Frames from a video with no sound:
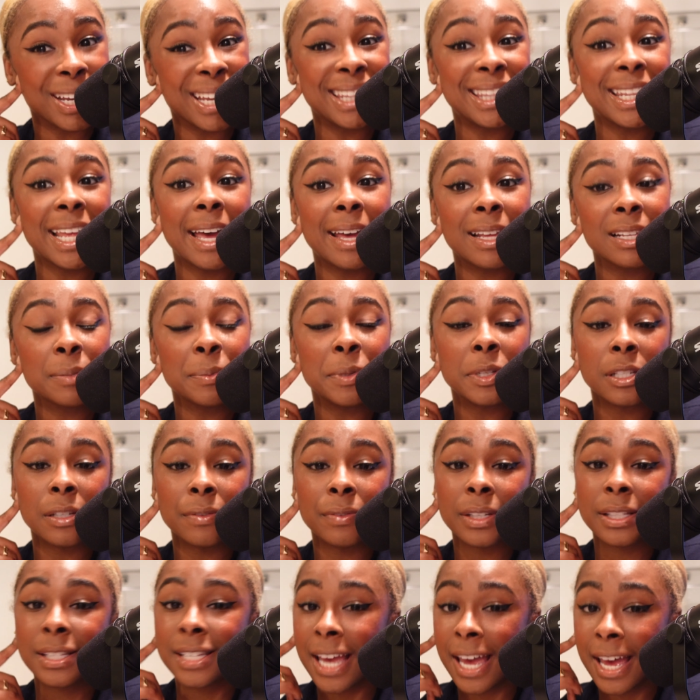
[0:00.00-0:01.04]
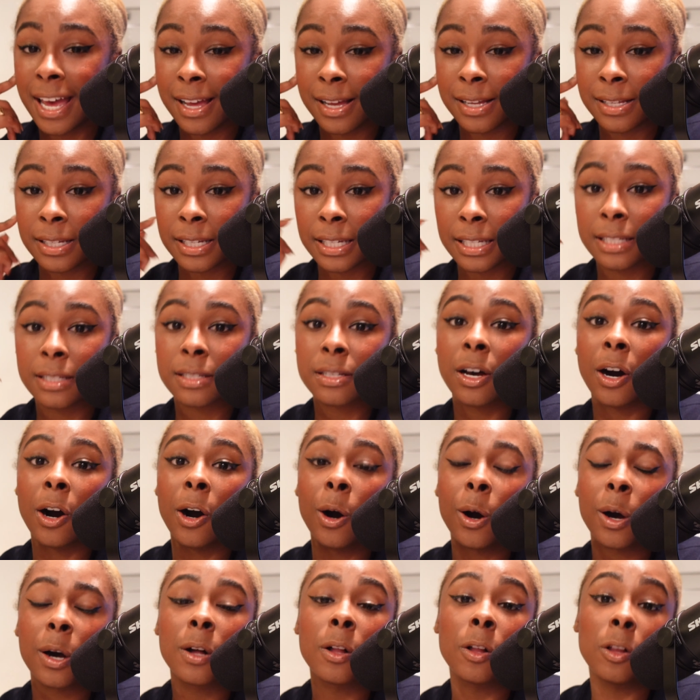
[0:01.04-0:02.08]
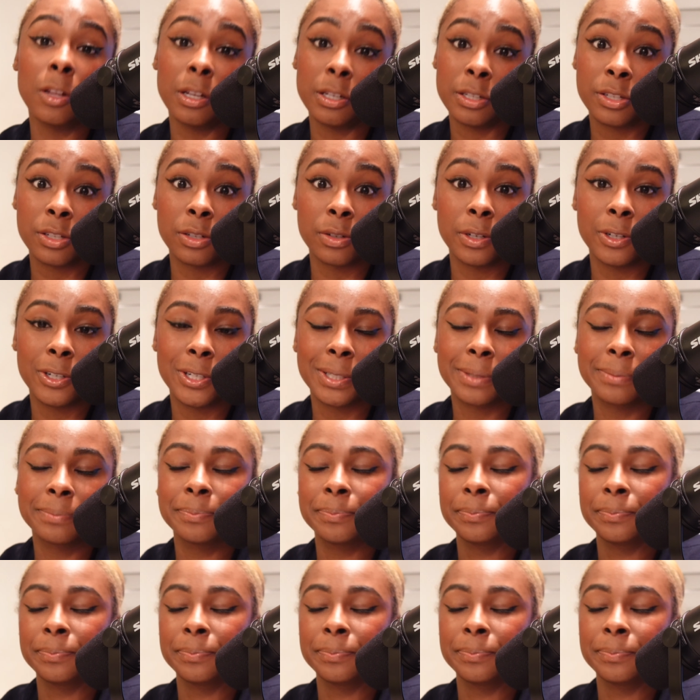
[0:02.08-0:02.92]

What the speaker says: and that specific task is called clustering.